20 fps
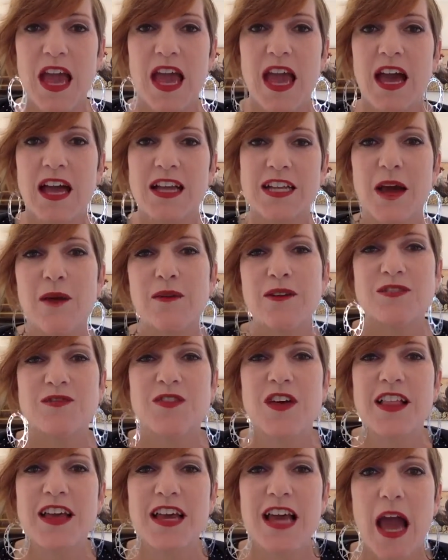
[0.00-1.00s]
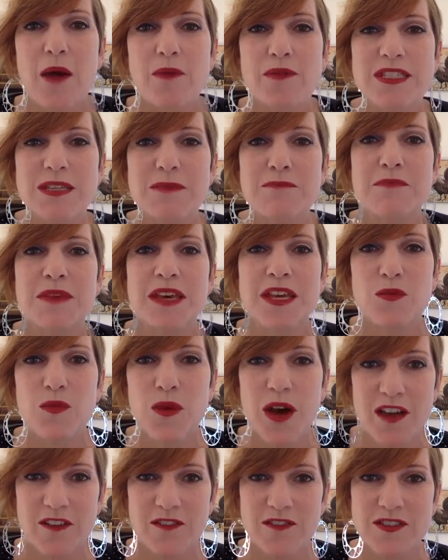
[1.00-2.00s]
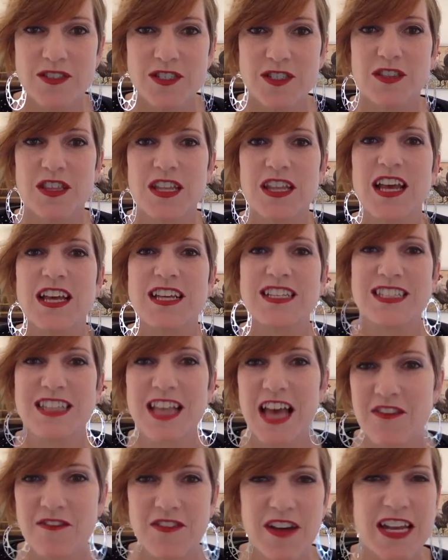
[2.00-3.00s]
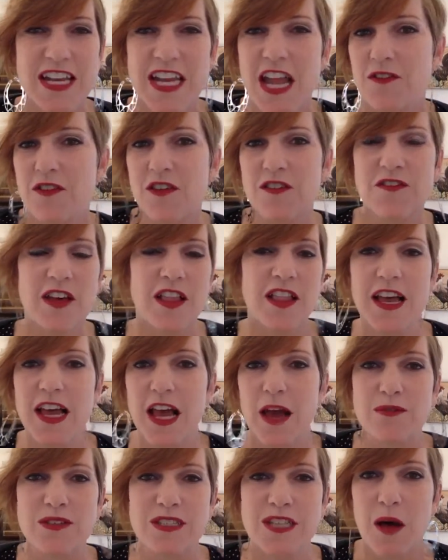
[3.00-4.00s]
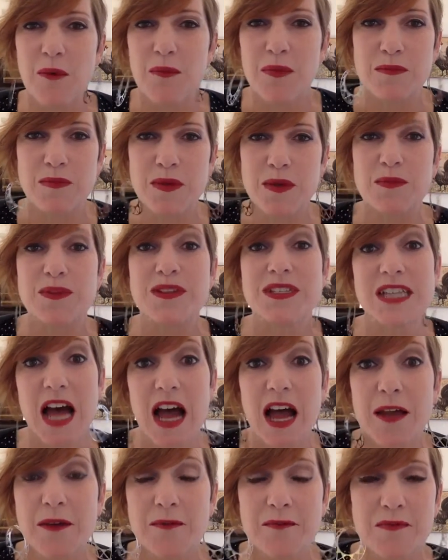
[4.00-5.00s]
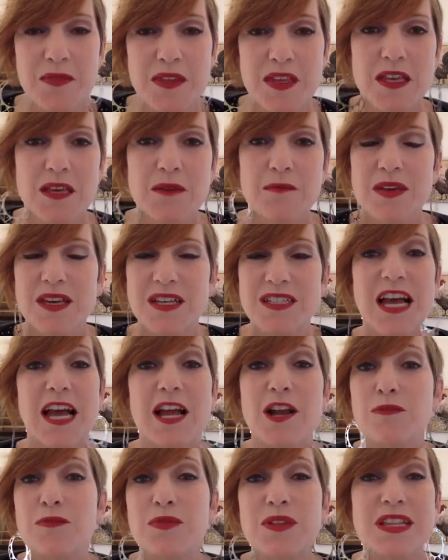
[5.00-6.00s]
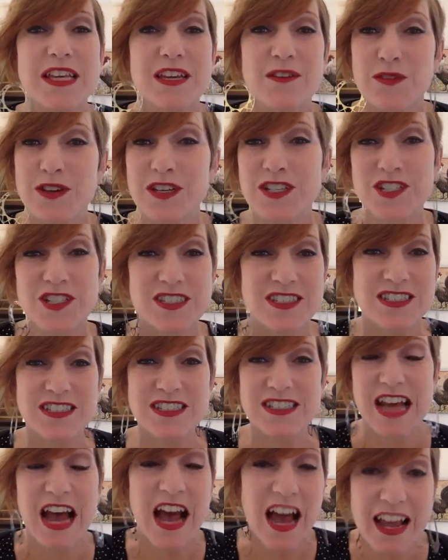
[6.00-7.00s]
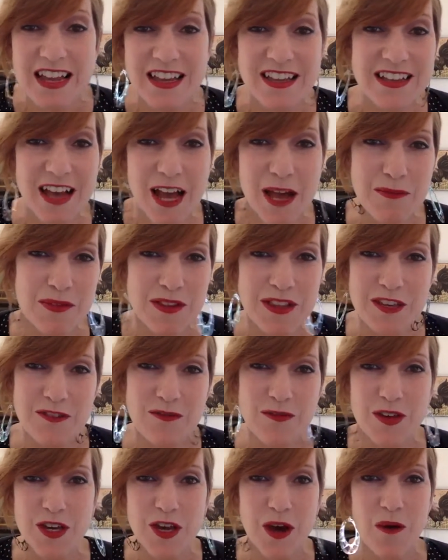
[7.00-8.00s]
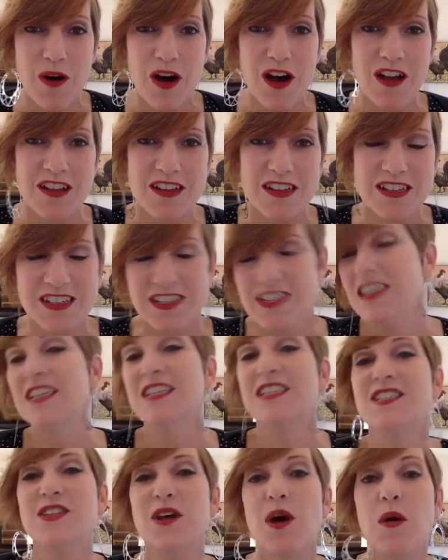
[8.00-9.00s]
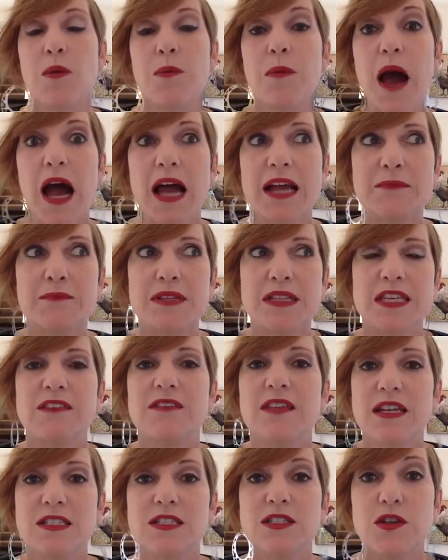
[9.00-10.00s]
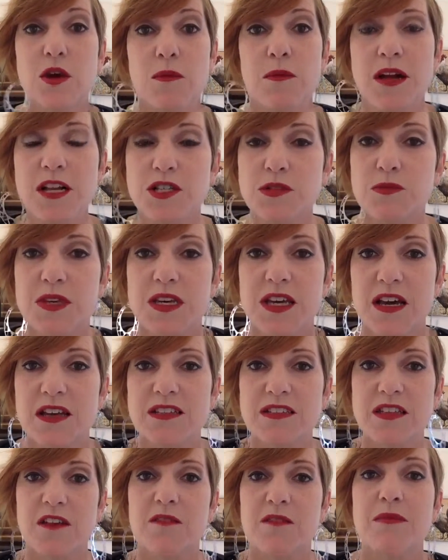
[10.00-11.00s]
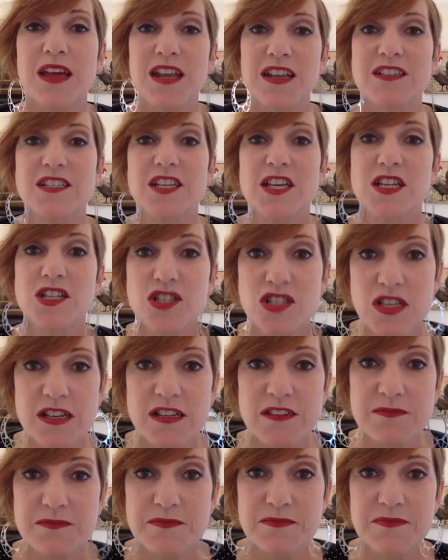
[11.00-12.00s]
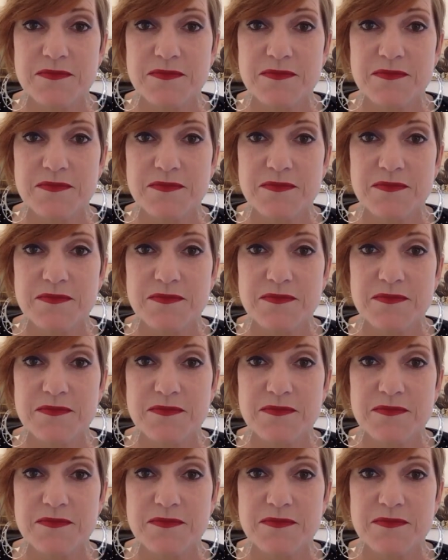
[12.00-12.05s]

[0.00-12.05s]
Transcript: And I always felt like I was a midwife to the next life. I never felt like I was helping people die, because I don't believe we just die. I believe we go on. So I believe that so much because of meditation.